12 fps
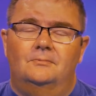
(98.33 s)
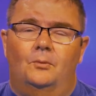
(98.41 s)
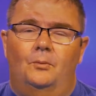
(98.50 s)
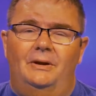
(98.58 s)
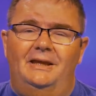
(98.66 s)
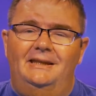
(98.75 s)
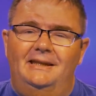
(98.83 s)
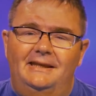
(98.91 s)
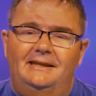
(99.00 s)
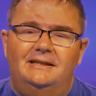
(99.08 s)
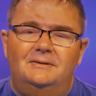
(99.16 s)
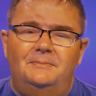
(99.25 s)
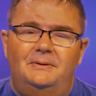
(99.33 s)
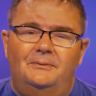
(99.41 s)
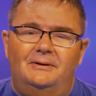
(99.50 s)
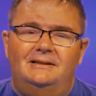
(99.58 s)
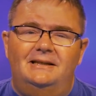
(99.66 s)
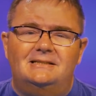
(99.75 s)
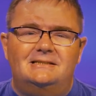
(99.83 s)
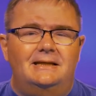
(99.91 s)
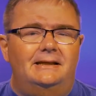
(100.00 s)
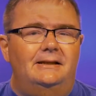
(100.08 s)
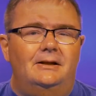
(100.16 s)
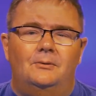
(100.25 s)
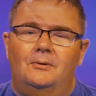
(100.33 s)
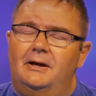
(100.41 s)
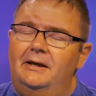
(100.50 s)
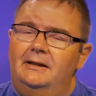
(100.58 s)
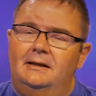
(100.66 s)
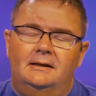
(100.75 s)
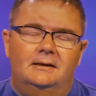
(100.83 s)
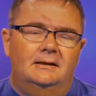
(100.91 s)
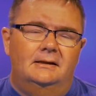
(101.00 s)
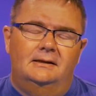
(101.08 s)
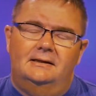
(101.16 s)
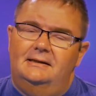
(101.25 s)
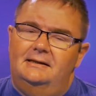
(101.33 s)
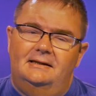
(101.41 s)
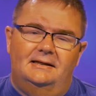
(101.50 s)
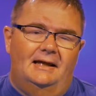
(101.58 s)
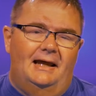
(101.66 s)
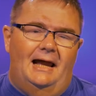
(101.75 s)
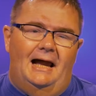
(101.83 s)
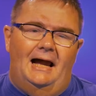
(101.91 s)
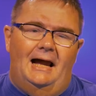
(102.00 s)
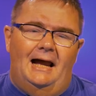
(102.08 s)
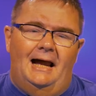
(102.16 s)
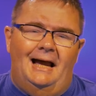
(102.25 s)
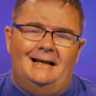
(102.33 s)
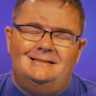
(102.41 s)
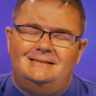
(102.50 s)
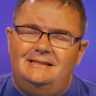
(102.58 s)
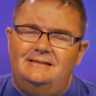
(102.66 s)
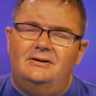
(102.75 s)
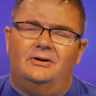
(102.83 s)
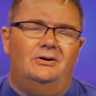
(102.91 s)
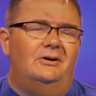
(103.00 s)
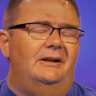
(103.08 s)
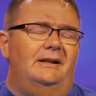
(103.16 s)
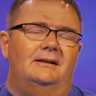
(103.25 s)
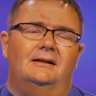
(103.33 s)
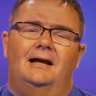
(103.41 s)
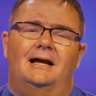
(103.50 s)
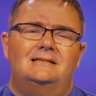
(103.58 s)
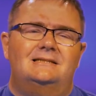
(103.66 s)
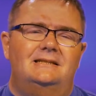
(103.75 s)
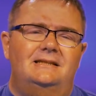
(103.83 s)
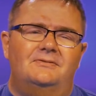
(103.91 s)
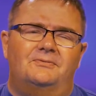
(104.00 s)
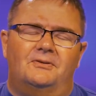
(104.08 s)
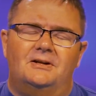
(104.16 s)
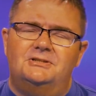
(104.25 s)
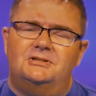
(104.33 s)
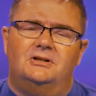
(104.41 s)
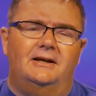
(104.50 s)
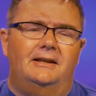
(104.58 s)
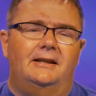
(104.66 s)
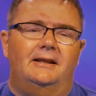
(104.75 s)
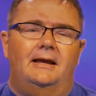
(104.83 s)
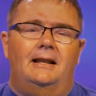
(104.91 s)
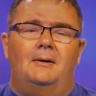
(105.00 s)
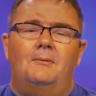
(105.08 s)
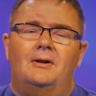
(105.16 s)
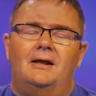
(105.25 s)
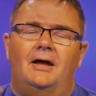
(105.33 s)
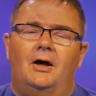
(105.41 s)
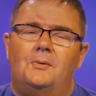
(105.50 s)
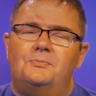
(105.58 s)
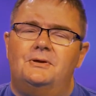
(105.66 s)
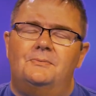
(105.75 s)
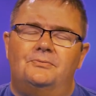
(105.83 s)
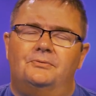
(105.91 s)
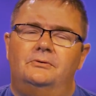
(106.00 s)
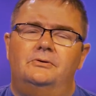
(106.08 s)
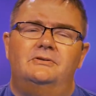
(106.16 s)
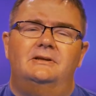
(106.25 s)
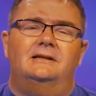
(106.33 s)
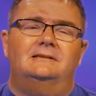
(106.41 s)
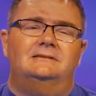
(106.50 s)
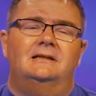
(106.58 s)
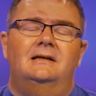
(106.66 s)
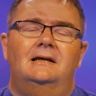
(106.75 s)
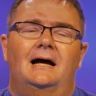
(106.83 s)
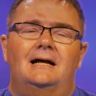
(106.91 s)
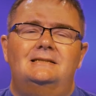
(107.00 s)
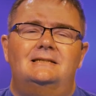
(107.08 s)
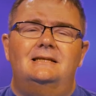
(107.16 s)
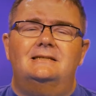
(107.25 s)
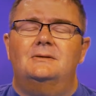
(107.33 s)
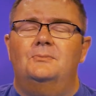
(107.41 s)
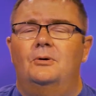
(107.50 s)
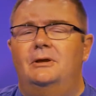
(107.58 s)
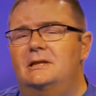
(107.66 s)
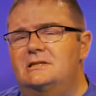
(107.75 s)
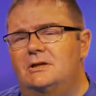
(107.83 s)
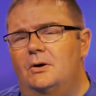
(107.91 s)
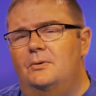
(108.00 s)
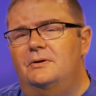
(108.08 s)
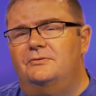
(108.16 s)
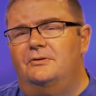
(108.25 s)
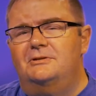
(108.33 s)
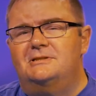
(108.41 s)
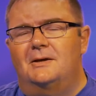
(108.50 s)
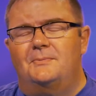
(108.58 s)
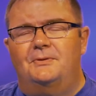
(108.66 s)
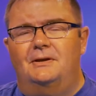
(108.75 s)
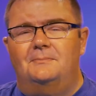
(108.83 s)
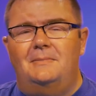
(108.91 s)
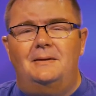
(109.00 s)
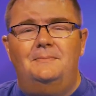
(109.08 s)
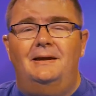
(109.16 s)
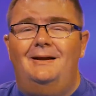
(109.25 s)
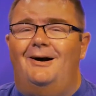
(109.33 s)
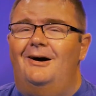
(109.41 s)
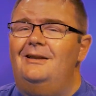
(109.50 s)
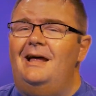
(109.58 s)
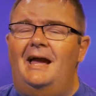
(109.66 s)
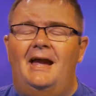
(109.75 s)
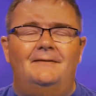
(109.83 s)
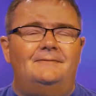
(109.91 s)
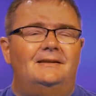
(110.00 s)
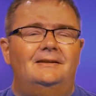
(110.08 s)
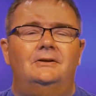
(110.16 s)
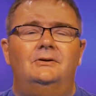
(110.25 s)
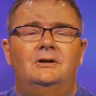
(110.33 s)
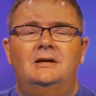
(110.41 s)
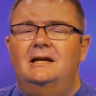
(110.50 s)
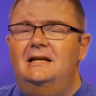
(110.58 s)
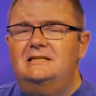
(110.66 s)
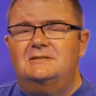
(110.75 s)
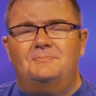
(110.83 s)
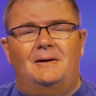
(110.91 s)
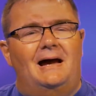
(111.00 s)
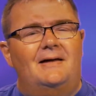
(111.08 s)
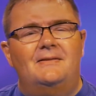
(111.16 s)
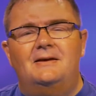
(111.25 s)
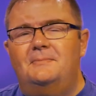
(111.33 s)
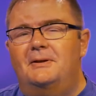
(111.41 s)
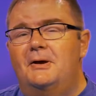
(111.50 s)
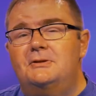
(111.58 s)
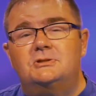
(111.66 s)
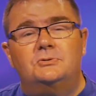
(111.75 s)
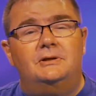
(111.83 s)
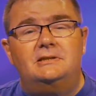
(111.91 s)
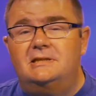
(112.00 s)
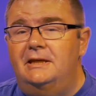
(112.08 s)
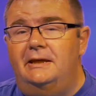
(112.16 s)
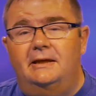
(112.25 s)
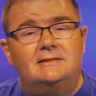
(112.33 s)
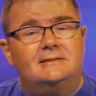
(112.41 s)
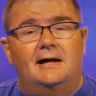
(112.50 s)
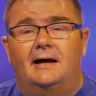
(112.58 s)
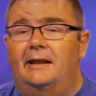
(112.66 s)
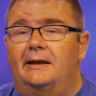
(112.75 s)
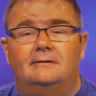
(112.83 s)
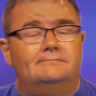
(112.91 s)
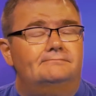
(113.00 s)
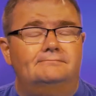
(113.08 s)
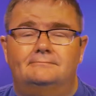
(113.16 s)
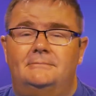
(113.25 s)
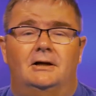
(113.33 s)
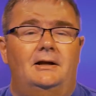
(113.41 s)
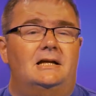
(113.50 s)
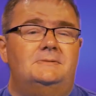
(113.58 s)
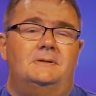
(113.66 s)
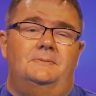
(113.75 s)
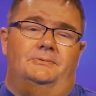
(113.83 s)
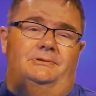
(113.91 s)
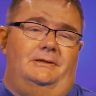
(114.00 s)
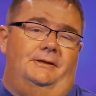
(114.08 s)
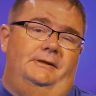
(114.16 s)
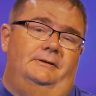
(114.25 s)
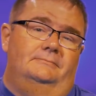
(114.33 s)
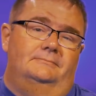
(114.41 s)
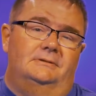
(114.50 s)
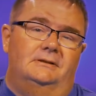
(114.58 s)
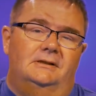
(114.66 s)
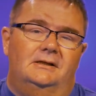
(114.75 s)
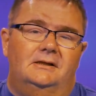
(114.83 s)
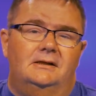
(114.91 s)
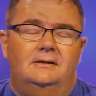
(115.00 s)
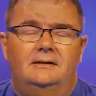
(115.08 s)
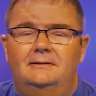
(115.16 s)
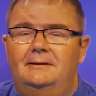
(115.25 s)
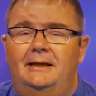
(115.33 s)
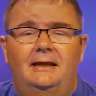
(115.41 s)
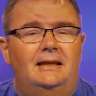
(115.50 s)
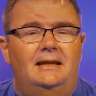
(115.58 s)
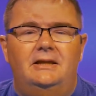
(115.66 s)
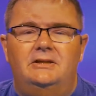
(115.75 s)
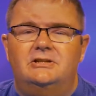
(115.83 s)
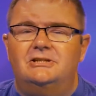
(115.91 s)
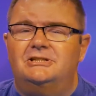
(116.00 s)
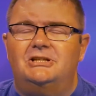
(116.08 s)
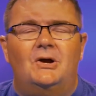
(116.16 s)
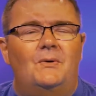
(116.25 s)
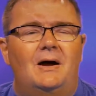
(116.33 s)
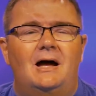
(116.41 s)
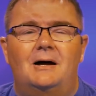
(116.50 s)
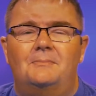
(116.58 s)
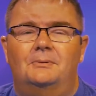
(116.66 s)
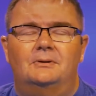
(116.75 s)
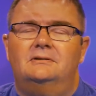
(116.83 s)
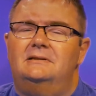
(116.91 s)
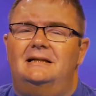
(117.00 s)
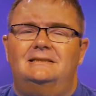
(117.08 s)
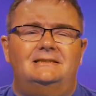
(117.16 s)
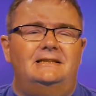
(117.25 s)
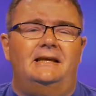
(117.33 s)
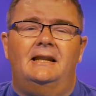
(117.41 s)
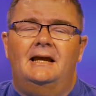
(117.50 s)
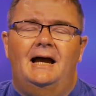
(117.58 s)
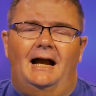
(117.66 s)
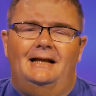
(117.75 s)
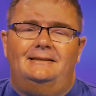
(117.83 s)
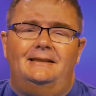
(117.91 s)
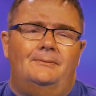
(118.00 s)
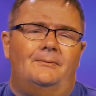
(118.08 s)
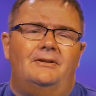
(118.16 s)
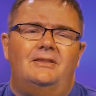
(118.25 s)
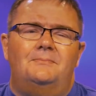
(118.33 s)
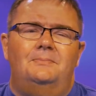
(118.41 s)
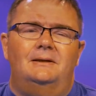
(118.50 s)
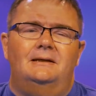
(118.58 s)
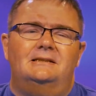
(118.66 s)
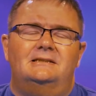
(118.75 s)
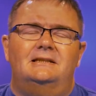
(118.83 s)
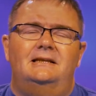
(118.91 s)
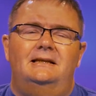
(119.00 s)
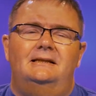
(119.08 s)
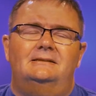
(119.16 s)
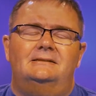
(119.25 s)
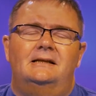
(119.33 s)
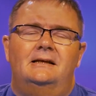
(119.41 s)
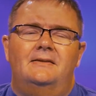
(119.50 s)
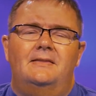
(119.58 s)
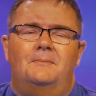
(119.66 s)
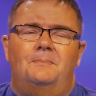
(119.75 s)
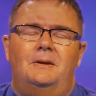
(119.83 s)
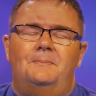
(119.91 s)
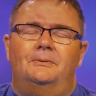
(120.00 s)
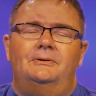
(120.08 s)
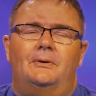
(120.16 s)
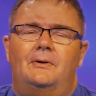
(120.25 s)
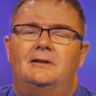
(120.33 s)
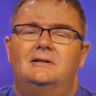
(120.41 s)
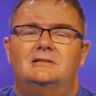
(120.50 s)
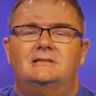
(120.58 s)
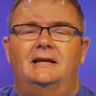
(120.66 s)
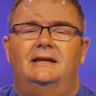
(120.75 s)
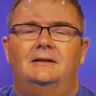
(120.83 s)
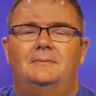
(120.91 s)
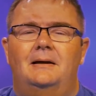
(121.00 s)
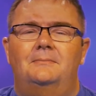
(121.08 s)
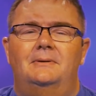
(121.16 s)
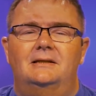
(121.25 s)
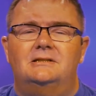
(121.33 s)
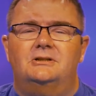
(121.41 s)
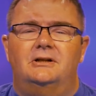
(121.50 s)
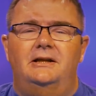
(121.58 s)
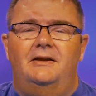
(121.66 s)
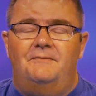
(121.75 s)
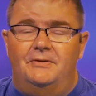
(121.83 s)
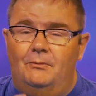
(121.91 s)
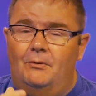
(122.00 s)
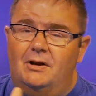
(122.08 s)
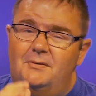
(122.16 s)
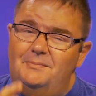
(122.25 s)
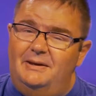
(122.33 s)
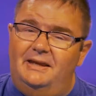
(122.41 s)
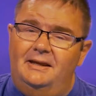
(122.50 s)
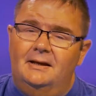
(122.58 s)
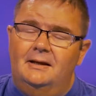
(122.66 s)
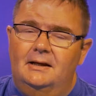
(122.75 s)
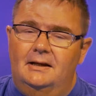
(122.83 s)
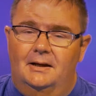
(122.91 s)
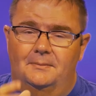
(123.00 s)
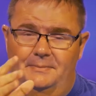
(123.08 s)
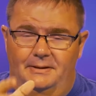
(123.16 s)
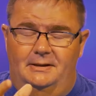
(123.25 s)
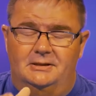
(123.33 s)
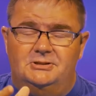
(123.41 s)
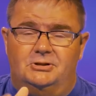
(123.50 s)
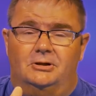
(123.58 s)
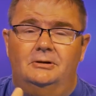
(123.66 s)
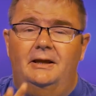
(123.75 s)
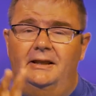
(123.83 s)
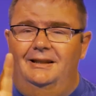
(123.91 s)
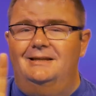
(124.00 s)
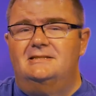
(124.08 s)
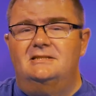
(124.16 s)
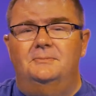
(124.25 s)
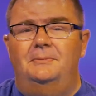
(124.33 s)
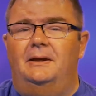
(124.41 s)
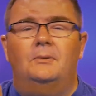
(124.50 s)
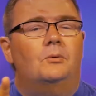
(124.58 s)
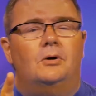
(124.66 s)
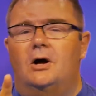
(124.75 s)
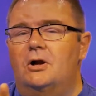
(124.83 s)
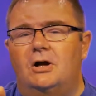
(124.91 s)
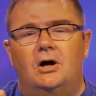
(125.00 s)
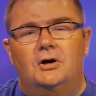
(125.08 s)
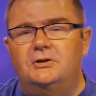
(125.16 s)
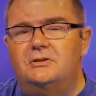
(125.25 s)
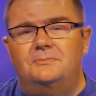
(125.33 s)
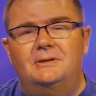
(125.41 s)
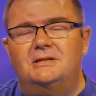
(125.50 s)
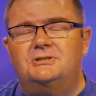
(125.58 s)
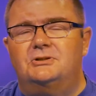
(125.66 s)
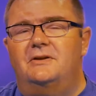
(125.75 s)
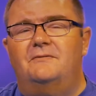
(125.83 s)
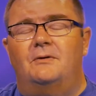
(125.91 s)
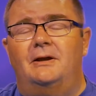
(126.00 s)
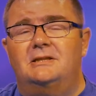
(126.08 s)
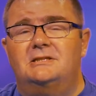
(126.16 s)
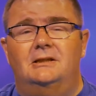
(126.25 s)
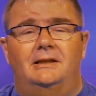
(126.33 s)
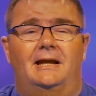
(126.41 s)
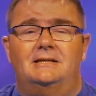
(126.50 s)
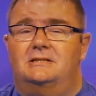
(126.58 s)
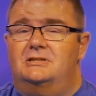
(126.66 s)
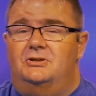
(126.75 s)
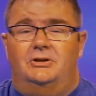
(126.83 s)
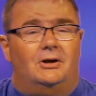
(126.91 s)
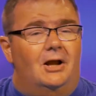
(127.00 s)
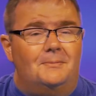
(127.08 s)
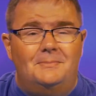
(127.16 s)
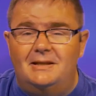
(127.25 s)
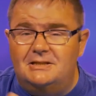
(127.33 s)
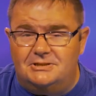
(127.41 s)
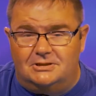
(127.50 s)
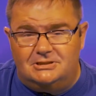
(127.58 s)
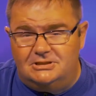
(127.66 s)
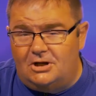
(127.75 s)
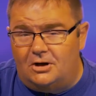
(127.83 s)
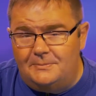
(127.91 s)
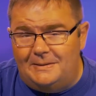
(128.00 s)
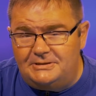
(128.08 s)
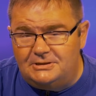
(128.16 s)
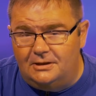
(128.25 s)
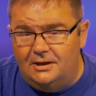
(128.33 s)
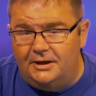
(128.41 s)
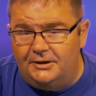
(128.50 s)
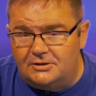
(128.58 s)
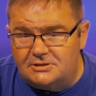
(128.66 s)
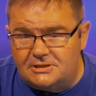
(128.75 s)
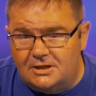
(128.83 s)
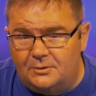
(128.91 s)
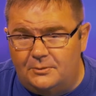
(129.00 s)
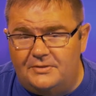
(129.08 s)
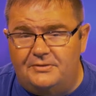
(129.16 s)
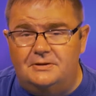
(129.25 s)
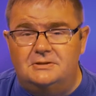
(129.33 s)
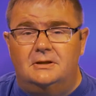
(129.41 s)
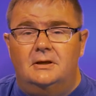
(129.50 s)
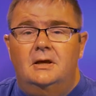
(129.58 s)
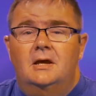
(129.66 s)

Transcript: We need to be willing to say, you know what? I see the hurting. I see the frustrated, and I want to help them through this. I see someone that's going through something, and maybe all I have to do is just buy them an unsweet tea at Sonic. All God's people say, just show up. That's it. I think one of the biggest things that people don't understand about ministry, if you want to be a minister, and listen to me, we're all called to the ministry of reconciliation. So you're all ministers. Sorry about your luck. You're stuck with us.